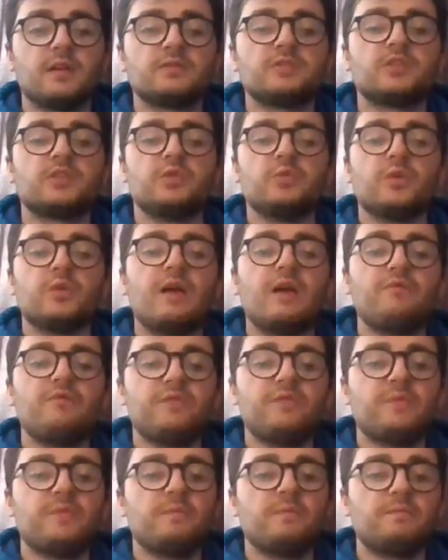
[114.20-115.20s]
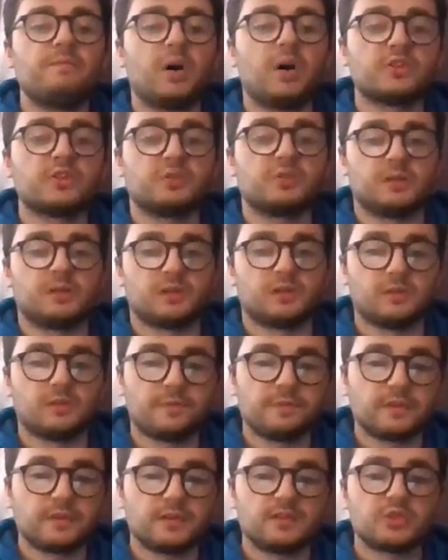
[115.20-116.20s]
to do everything possible
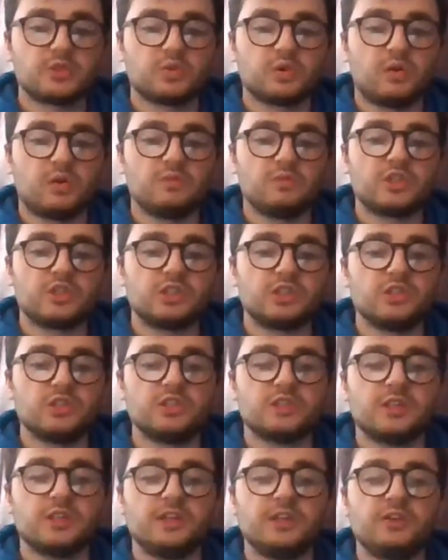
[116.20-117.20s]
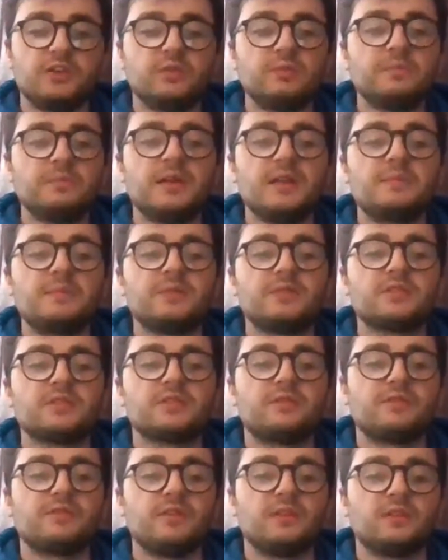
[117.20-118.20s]
to help children and young people
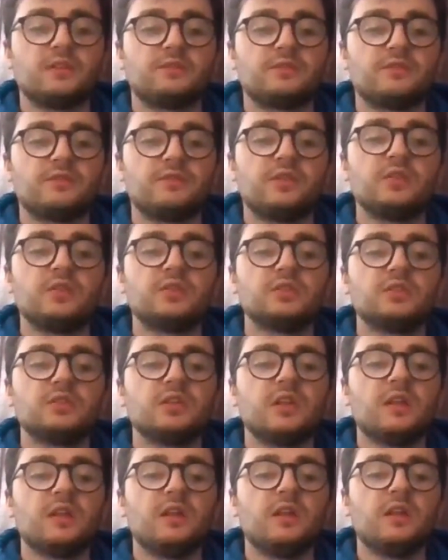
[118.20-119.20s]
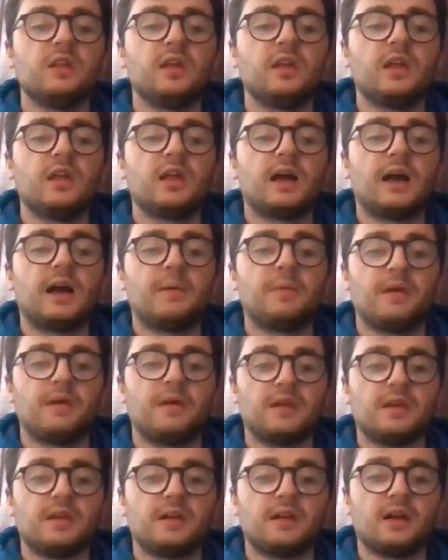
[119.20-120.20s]
to feel fulfilled,
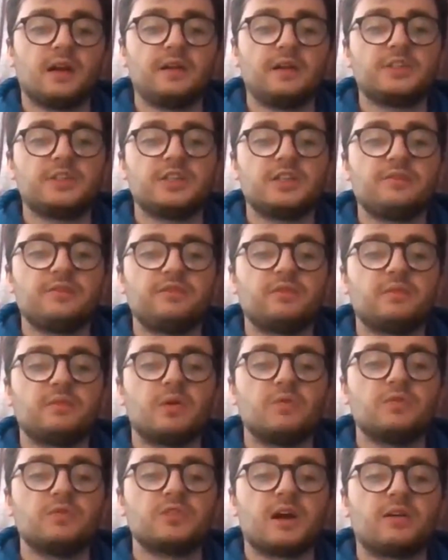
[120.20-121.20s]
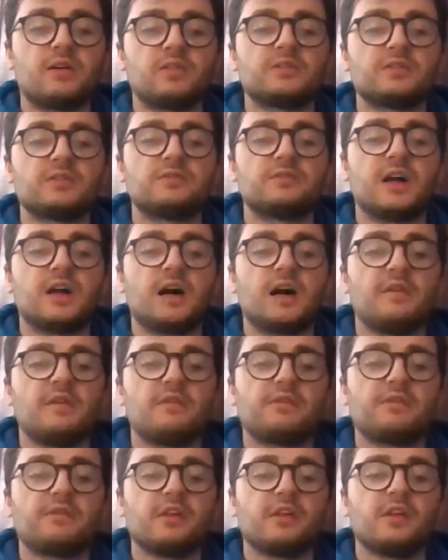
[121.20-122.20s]
happy, and achieve the most out of
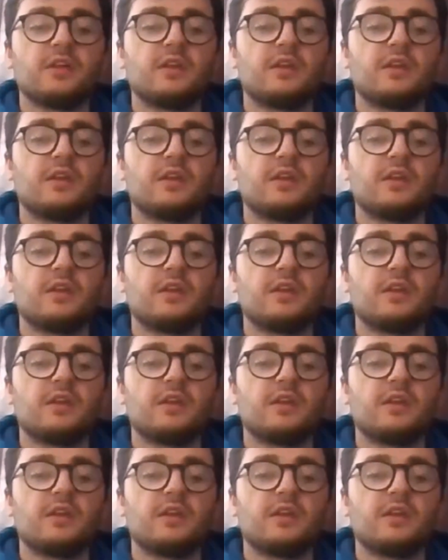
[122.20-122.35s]
life.